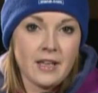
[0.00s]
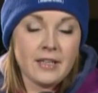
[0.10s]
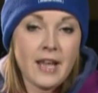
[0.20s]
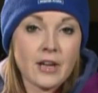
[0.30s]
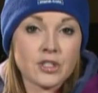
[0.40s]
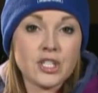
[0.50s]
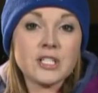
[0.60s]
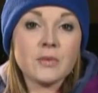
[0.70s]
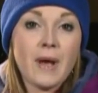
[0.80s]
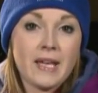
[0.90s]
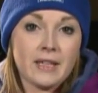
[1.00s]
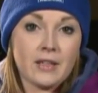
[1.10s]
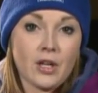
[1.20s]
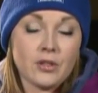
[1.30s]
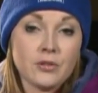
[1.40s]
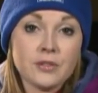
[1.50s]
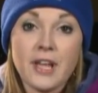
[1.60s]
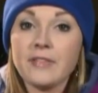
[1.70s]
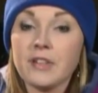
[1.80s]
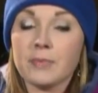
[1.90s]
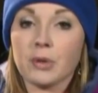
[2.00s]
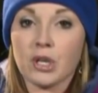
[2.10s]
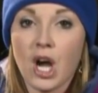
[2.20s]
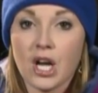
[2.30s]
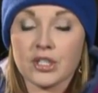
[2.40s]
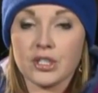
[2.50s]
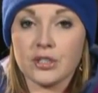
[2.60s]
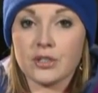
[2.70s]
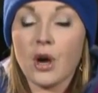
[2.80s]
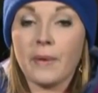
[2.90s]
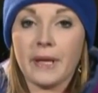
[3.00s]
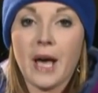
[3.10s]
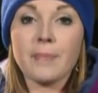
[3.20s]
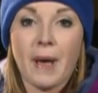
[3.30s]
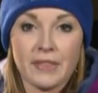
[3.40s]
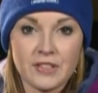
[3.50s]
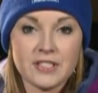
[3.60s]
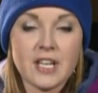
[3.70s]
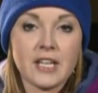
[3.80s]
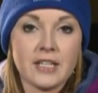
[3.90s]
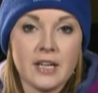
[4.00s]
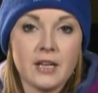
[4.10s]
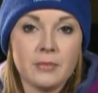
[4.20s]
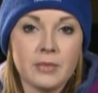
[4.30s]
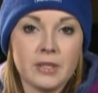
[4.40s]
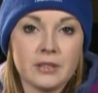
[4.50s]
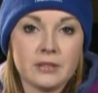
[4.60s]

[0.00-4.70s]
and now she's weighing in on new safety precautions going up at the stadium.